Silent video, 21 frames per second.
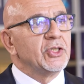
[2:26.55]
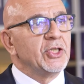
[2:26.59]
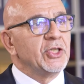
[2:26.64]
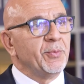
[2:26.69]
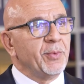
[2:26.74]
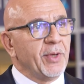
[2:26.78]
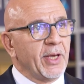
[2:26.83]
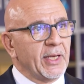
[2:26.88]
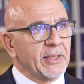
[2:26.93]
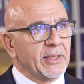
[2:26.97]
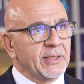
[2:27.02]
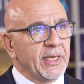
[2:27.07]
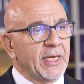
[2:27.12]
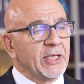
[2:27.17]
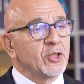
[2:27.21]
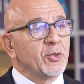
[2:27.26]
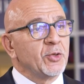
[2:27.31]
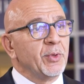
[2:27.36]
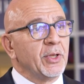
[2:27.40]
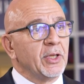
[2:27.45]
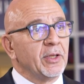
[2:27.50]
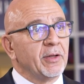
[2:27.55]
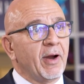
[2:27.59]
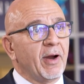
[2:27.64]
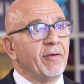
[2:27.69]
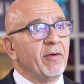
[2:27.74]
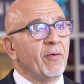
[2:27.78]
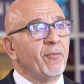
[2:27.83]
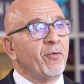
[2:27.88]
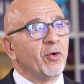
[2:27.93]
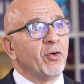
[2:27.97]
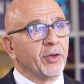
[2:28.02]
GBS has to be the
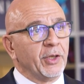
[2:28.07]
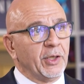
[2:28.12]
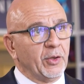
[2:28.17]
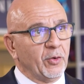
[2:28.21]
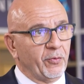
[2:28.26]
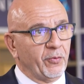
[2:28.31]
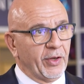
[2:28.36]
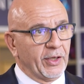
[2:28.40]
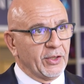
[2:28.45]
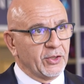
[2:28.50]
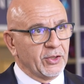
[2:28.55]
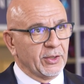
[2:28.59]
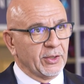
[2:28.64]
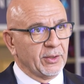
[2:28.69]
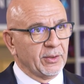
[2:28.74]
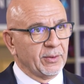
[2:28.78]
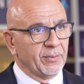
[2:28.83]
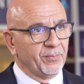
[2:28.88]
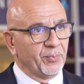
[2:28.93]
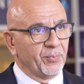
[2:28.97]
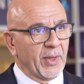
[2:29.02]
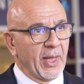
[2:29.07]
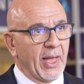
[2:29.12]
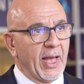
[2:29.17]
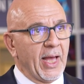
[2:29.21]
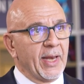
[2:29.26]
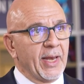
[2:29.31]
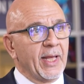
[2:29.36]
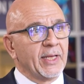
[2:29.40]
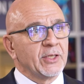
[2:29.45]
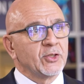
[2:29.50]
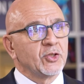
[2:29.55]
driver for the innovation
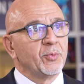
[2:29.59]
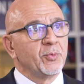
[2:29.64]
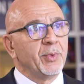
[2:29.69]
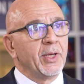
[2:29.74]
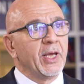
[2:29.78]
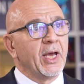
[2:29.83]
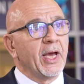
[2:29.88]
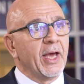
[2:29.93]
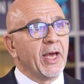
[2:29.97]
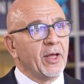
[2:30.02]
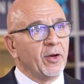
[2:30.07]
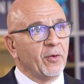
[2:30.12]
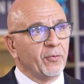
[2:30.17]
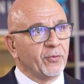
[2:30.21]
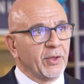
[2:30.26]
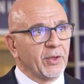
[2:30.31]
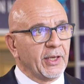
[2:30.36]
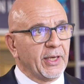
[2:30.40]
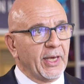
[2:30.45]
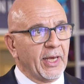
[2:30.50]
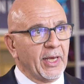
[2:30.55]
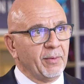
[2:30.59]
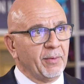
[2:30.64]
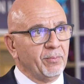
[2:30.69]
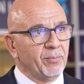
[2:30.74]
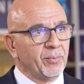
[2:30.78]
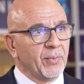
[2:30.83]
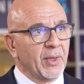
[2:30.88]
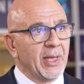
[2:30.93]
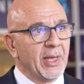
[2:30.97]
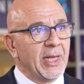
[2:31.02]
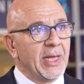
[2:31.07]
and has to be ahead of the game,
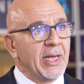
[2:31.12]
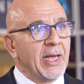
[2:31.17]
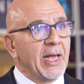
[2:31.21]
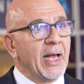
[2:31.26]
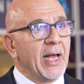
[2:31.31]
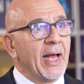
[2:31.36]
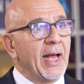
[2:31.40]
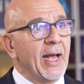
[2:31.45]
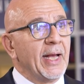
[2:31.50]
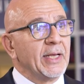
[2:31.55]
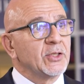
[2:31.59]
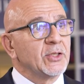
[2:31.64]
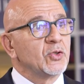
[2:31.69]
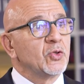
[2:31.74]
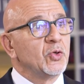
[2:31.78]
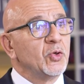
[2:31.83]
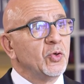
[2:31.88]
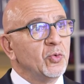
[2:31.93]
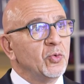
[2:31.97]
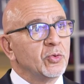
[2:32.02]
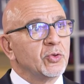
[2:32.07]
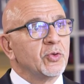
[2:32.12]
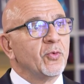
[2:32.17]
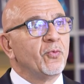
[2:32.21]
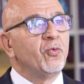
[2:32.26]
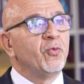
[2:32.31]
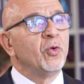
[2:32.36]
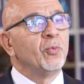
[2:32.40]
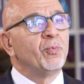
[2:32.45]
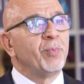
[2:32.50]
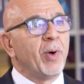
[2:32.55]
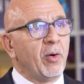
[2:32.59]
has to use the
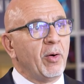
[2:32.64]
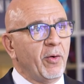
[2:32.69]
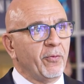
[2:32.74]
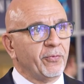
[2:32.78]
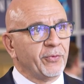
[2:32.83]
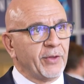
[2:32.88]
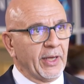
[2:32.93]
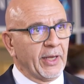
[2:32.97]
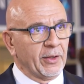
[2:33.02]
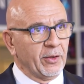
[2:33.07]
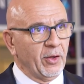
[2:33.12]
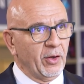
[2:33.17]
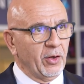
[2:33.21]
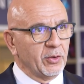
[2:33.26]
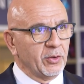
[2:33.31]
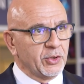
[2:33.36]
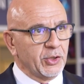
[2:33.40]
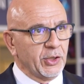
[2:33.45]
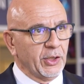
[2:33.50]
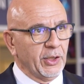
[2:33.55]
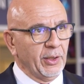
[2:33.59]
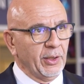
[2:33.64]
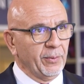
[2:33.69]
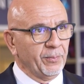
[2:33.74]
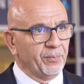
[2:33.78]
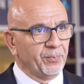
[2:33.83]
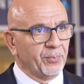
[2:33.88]
full power of technology